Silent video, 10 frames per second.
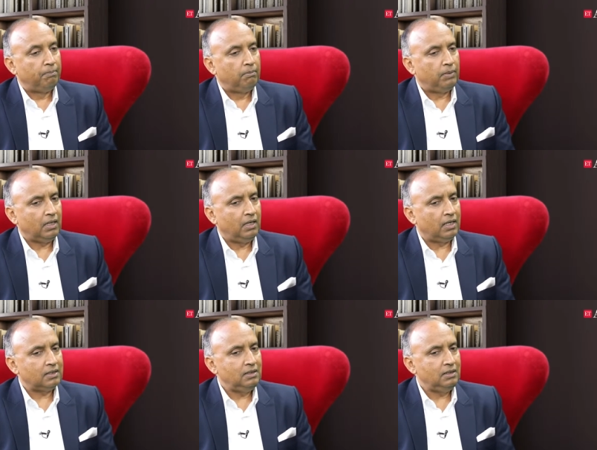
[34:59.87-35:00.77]
But
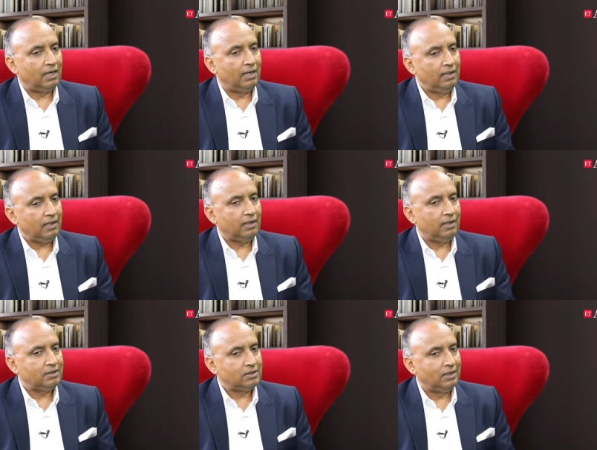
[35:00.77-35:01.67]
largely the
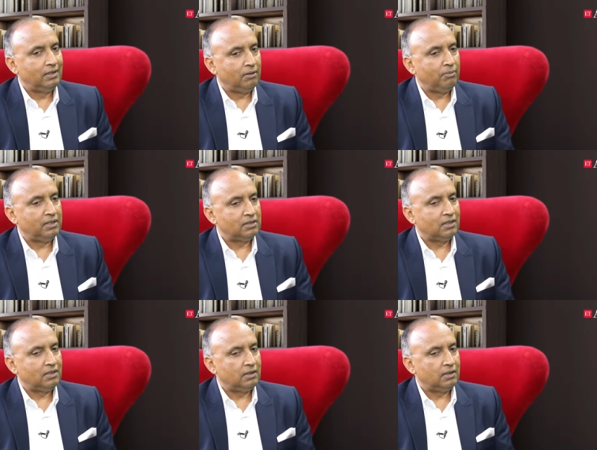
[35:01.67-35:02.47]
undercurrent still remains that the